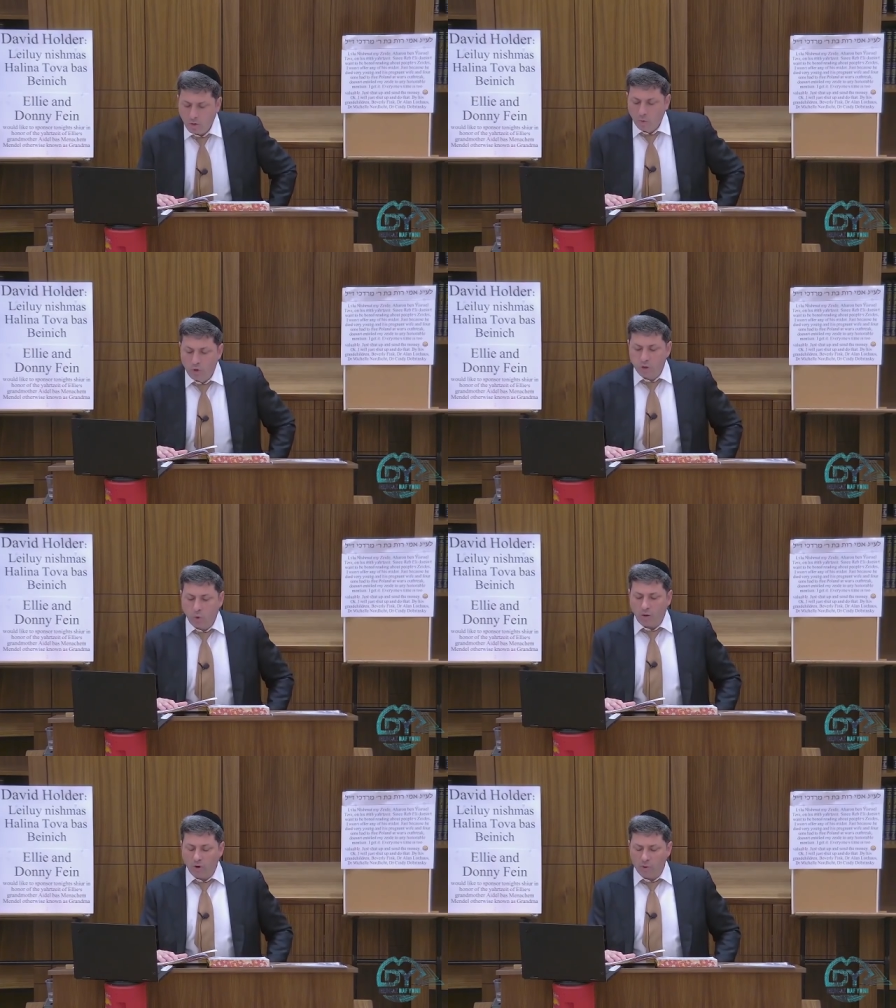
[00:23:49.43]
With
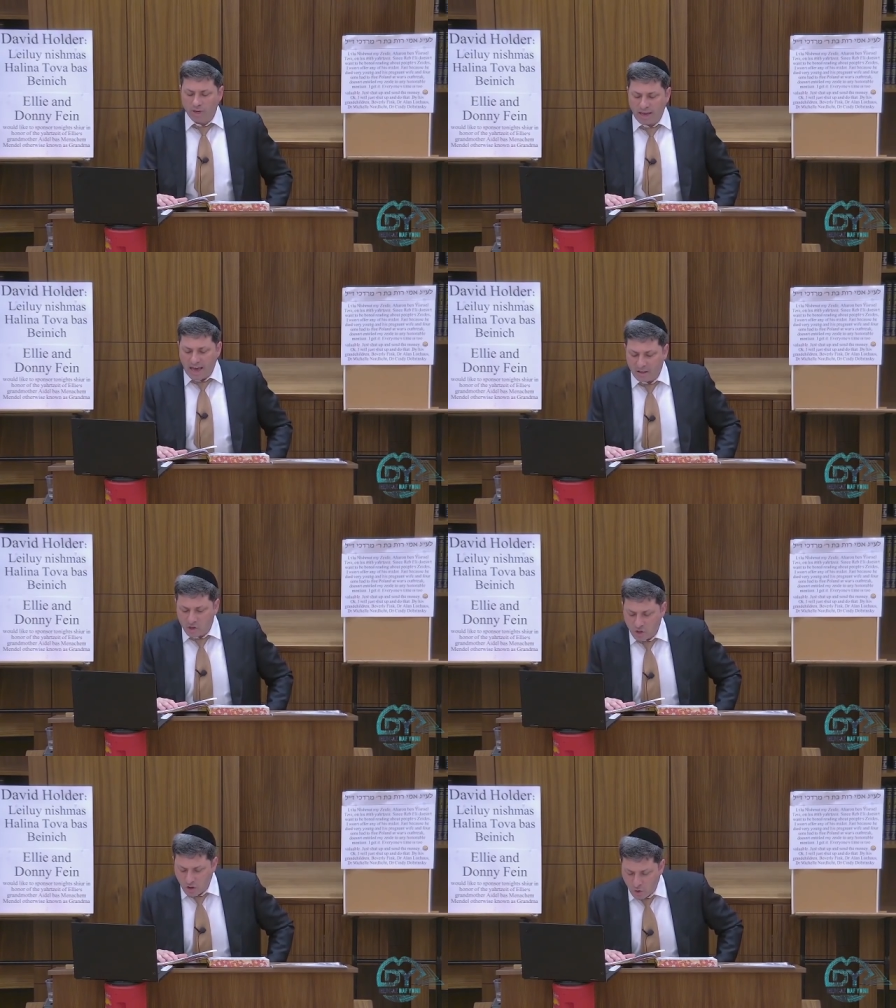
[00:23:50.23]
what were you
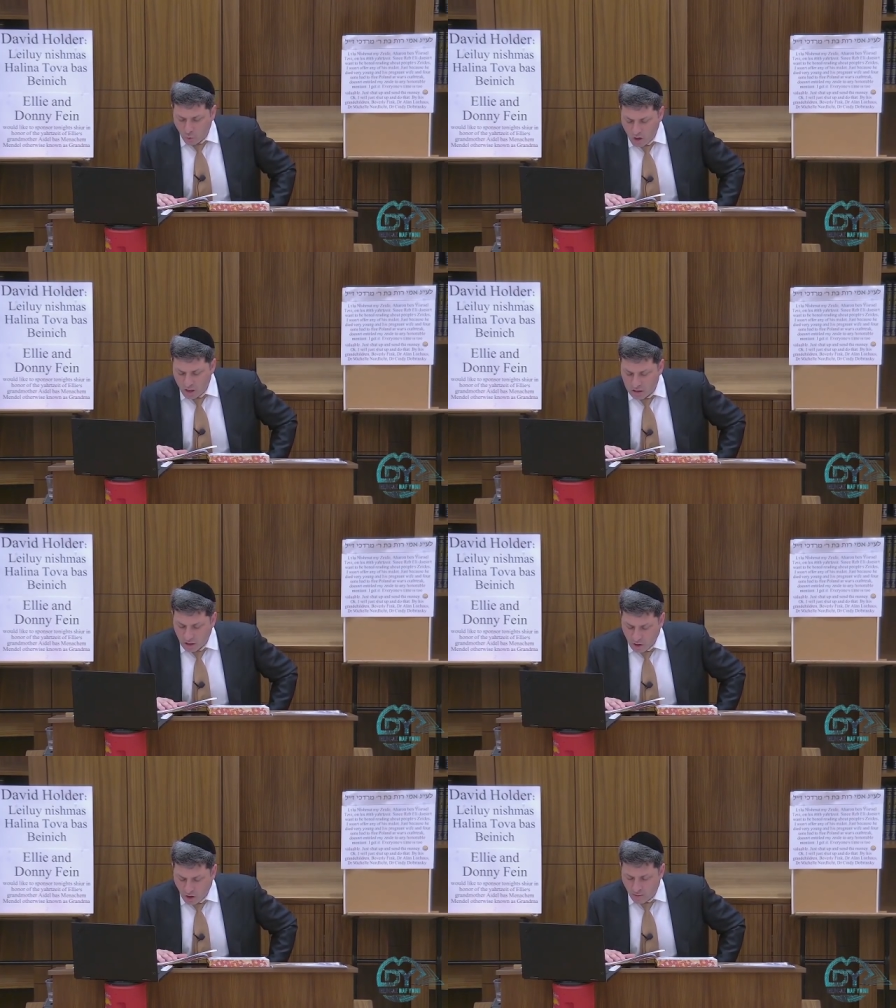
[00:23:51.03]
mekadesher
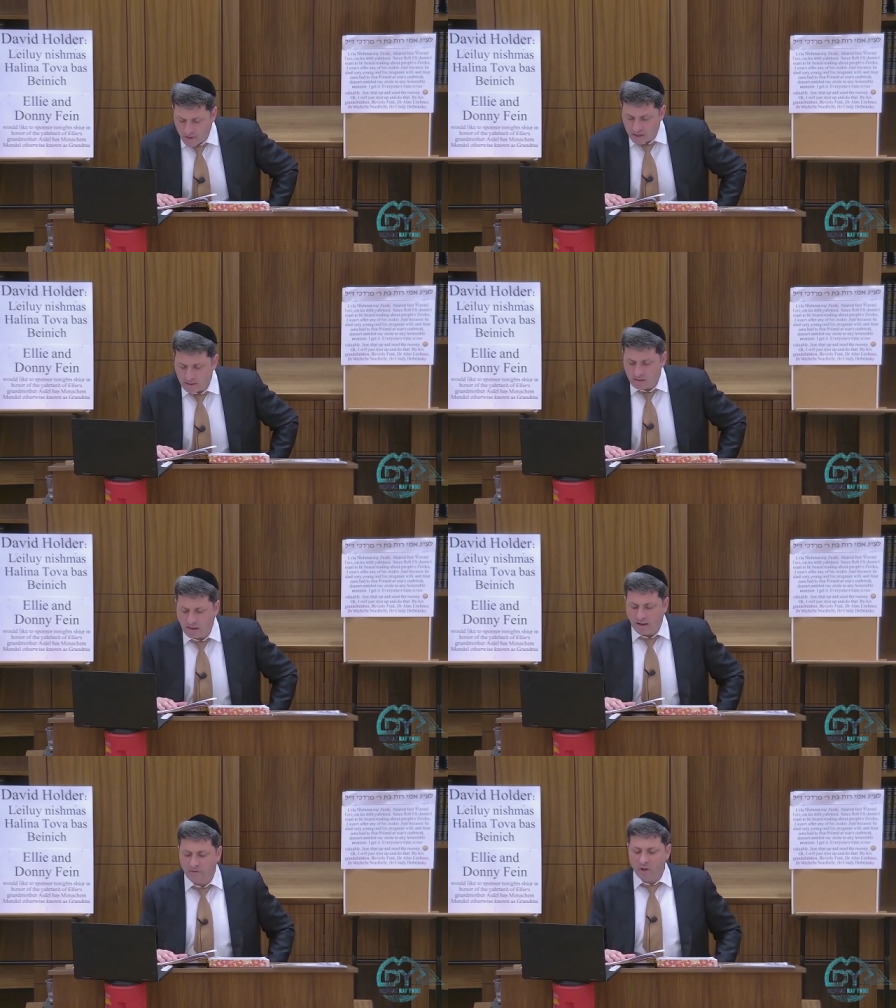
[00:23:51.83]
with
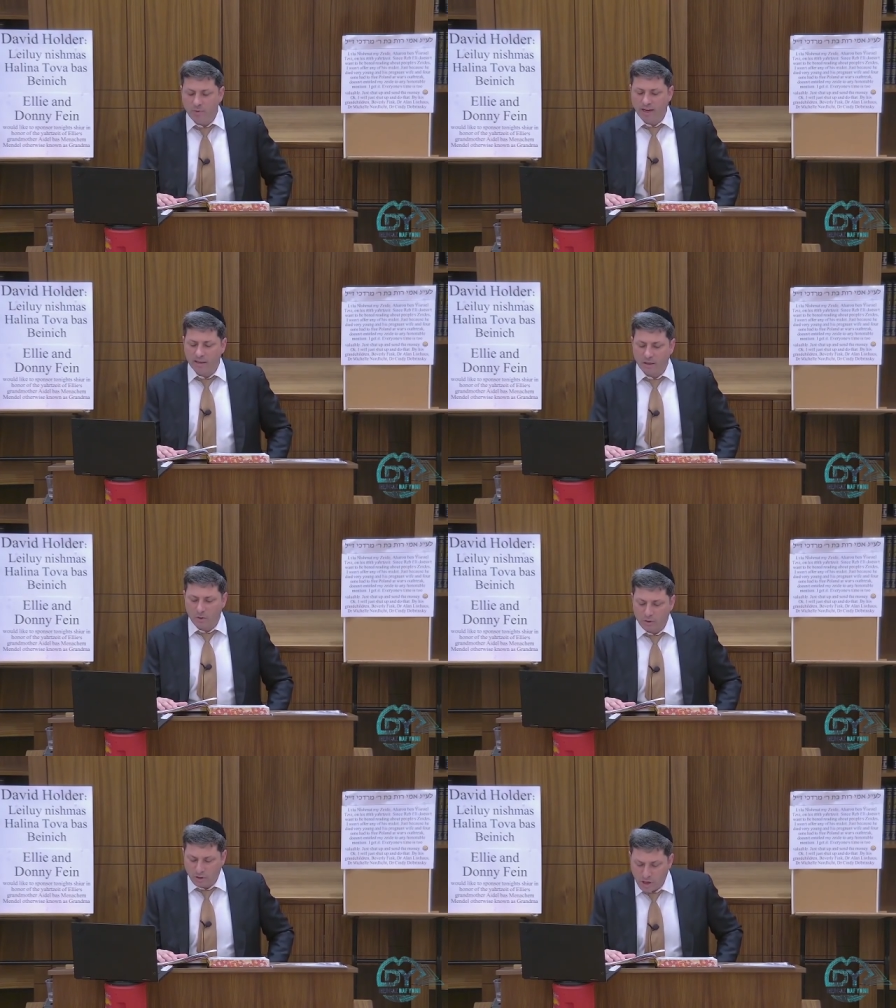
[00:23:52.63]
chametz? Afilu bechite
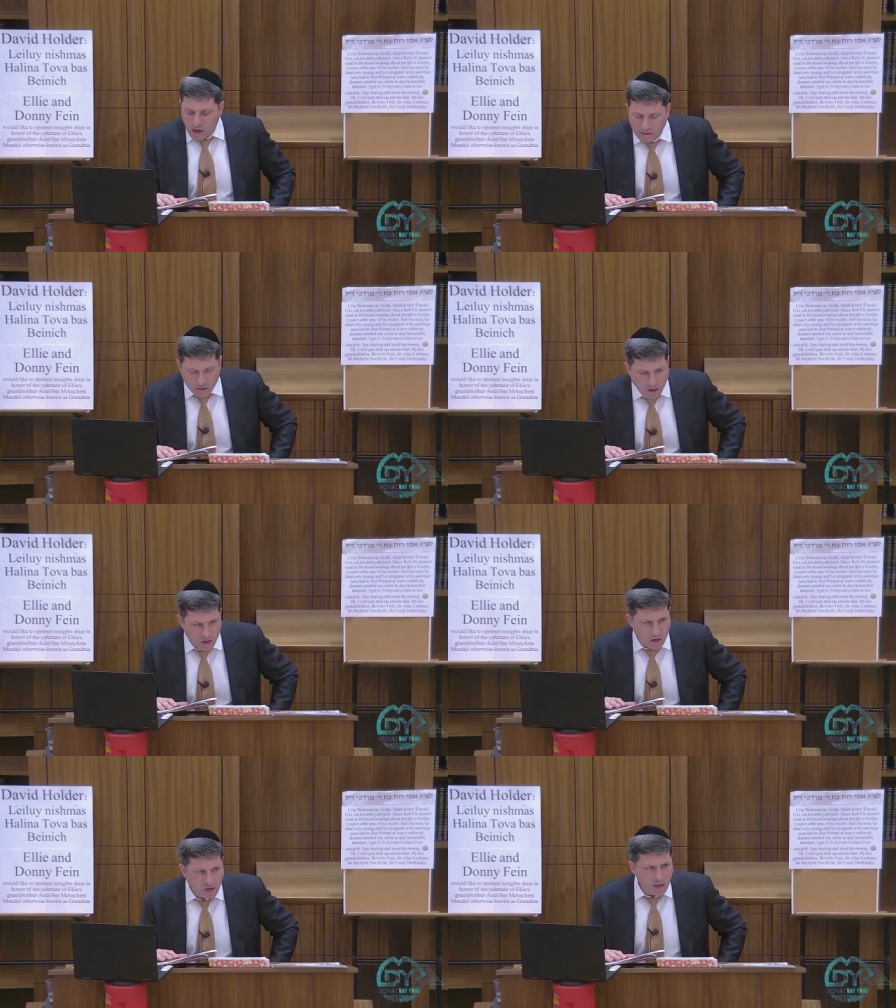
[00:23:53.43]
kudiniyasa.
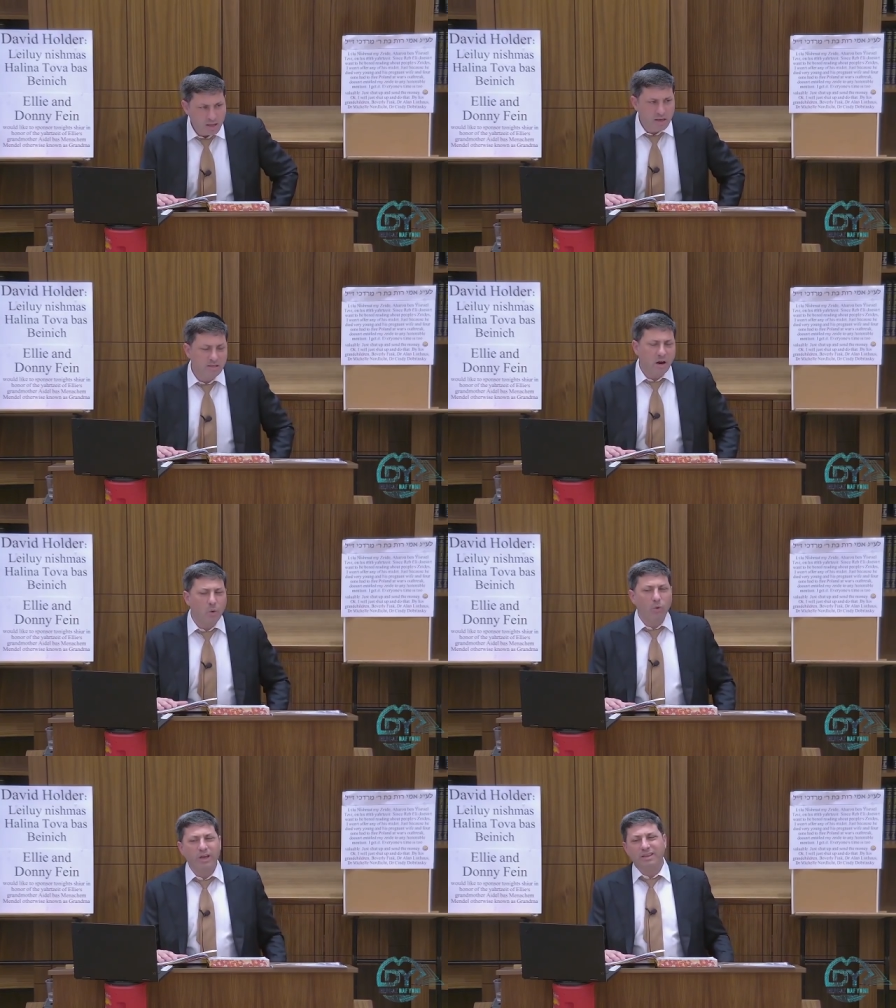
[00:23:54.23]
These are
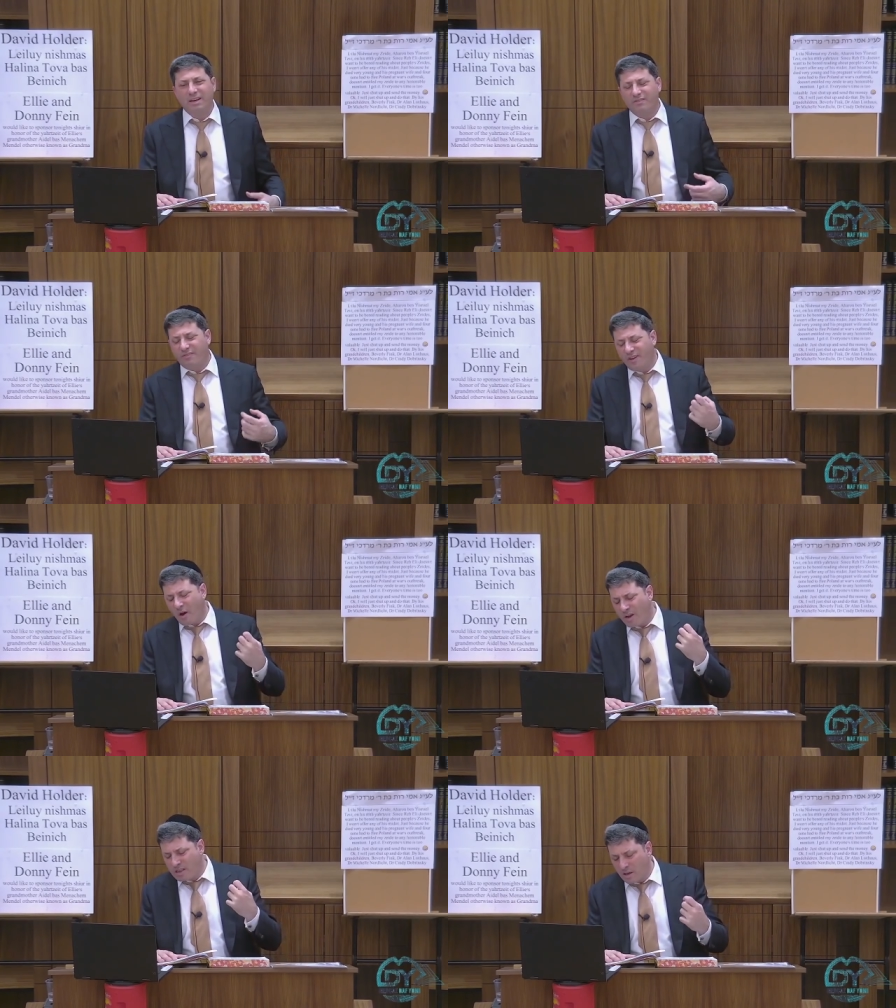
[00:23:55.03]
wheat that are
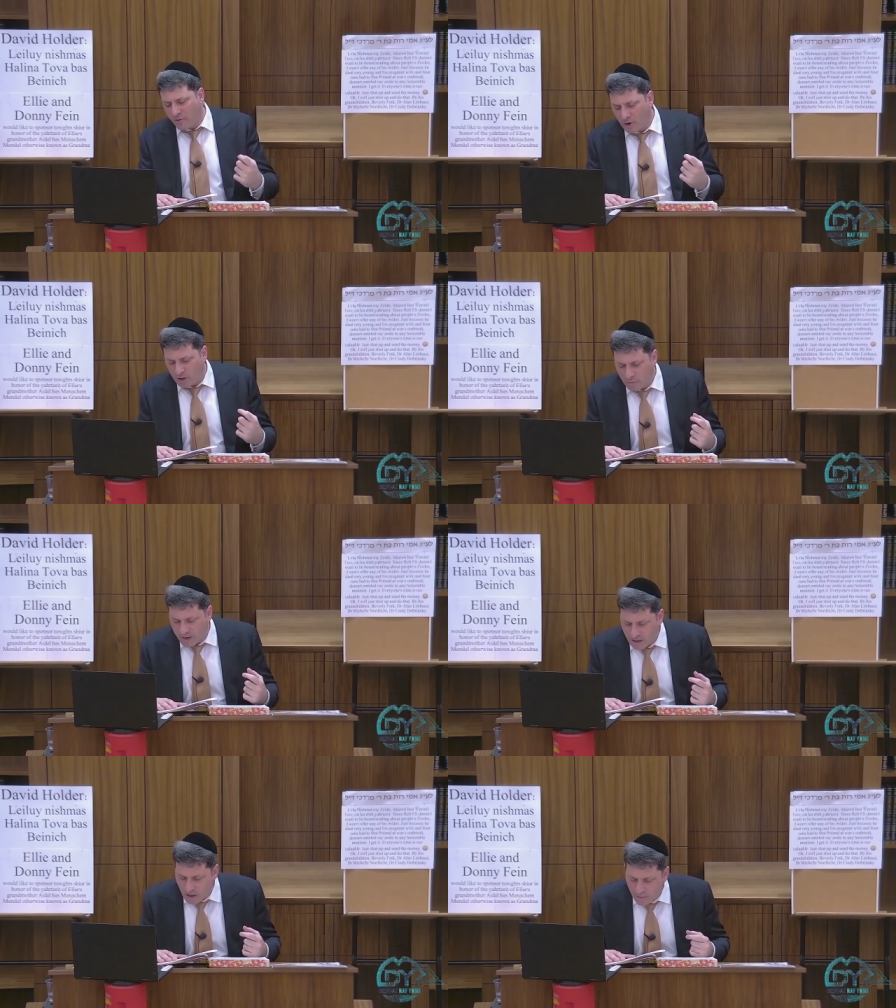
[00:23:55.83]
very difficult to
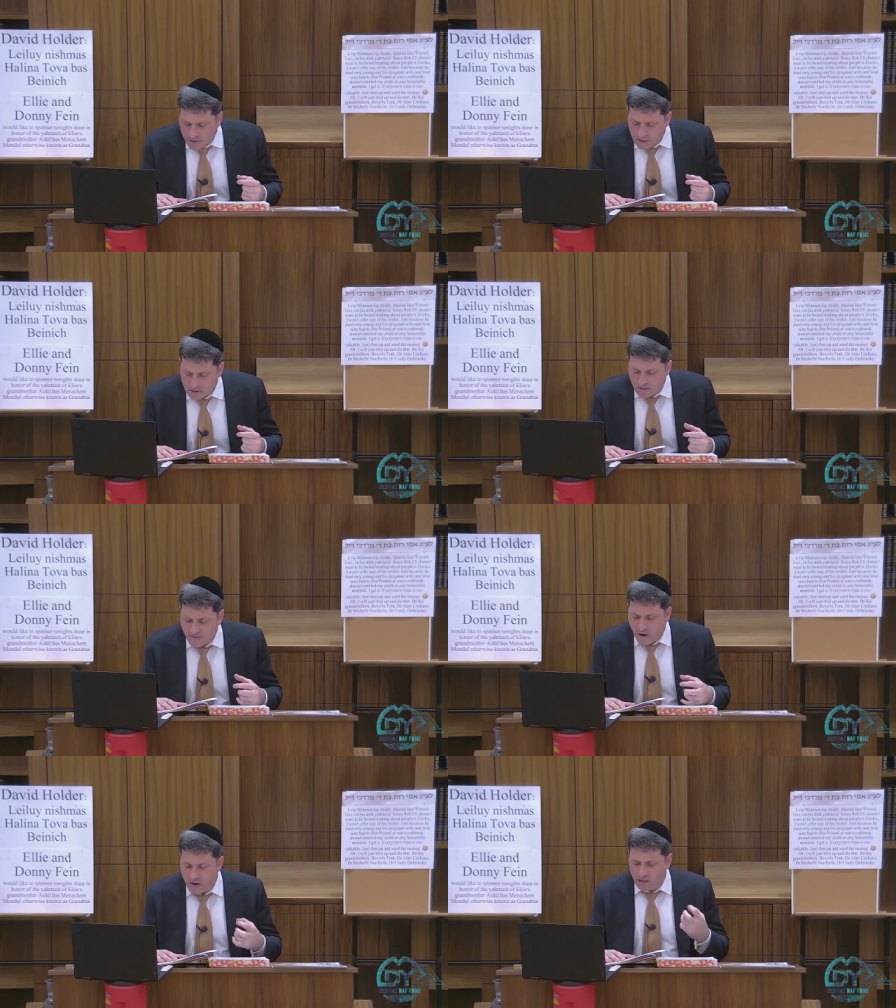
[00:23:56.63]
make chametz. They're
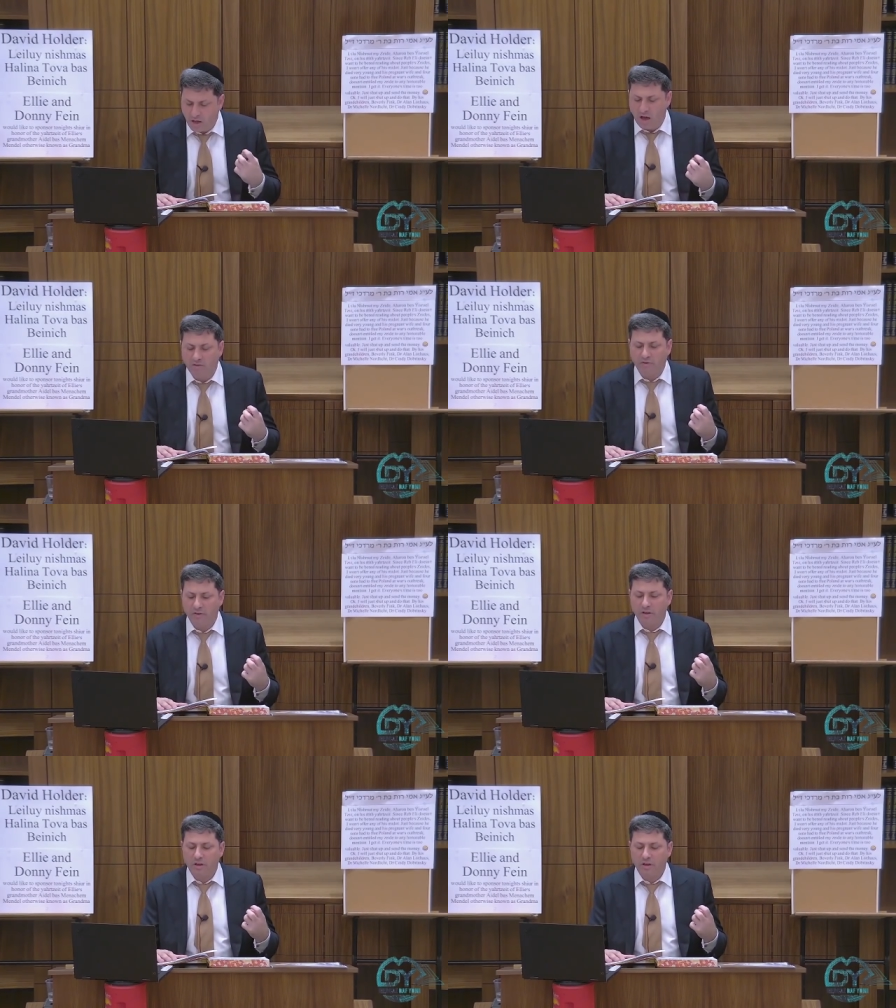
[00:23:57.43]
very tough.